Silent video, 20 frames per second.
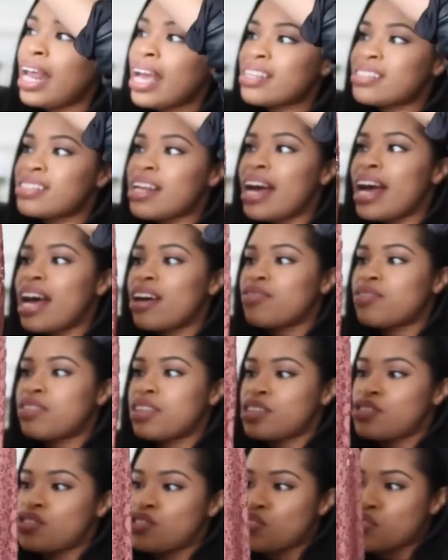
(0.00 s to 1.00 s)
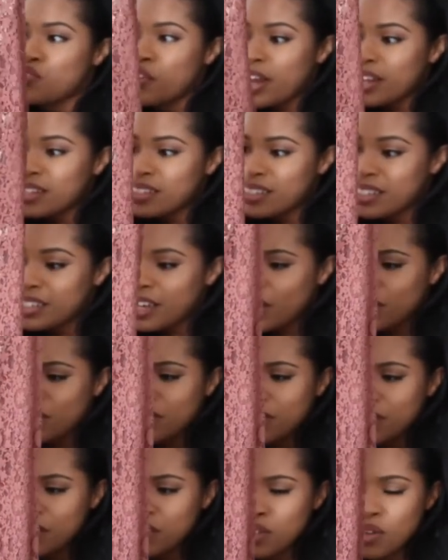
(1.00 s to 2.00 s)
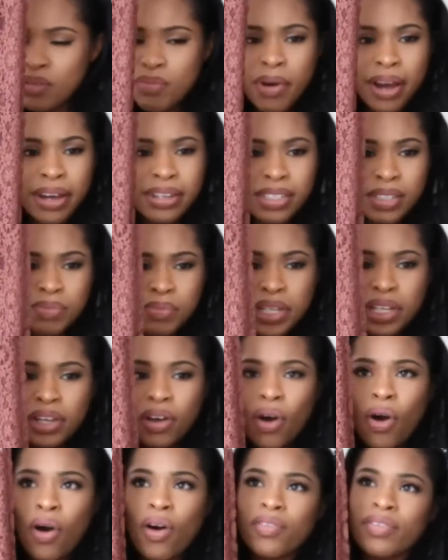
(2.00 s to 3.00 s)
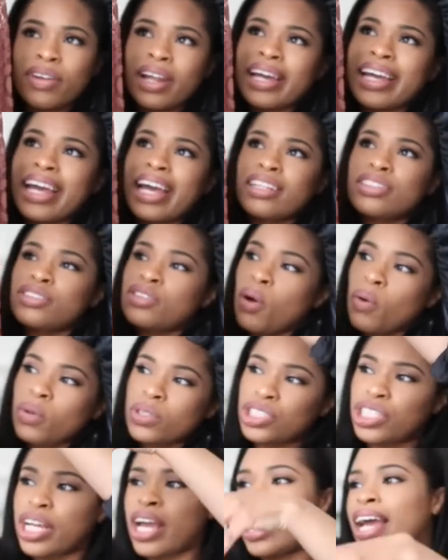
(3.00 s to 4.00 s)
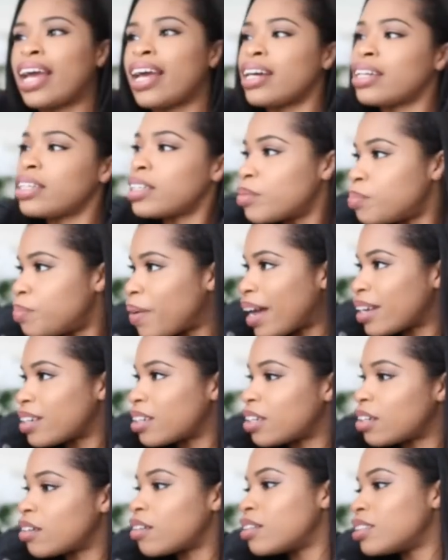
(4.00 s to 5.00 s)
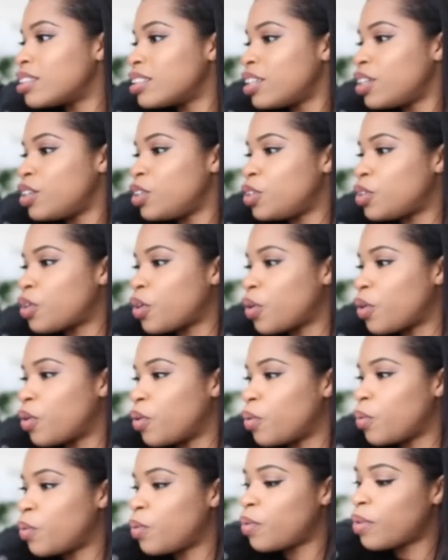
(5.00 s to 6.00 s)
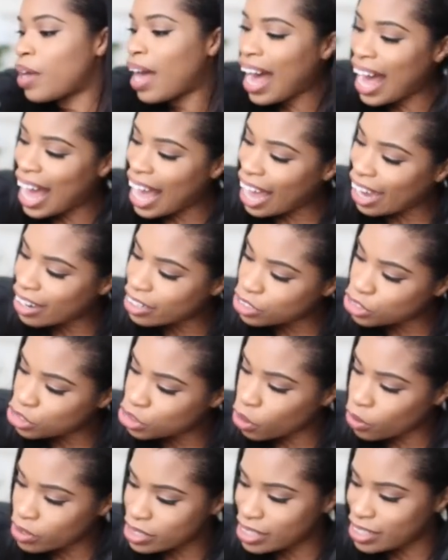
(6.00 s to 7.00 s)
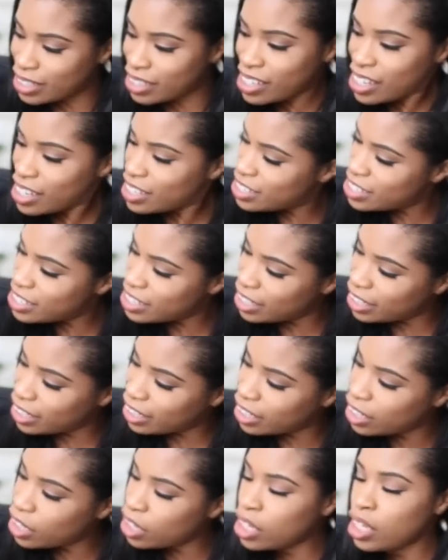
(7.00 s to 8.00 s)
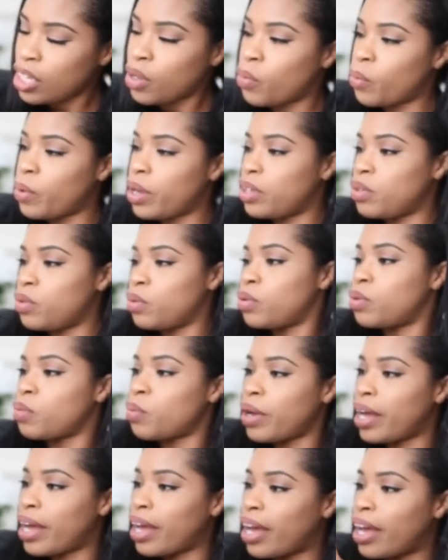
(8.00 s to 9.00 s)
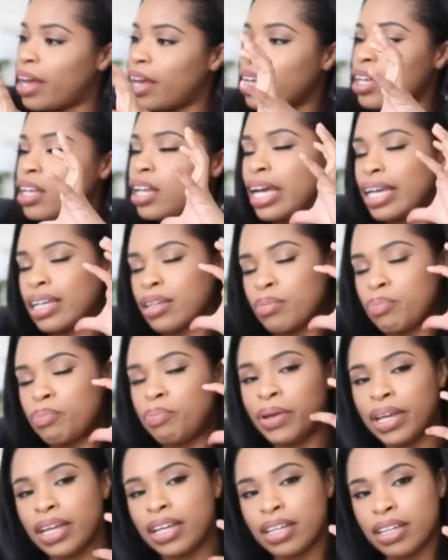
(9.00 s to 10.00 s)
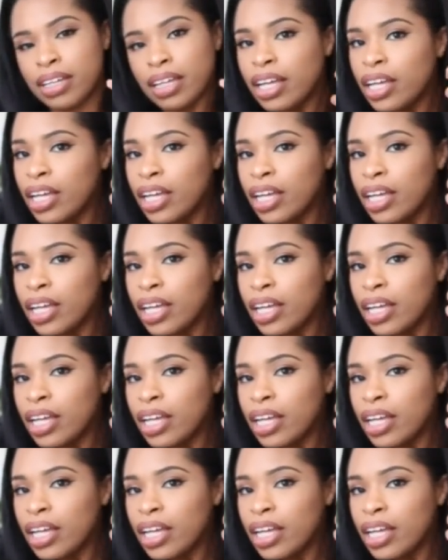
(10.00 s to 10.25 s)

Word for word: Next, I have this dress. Now, this reminds me of like a Dolce and Gabbana, you know, ad shot in Italy where you would wear like big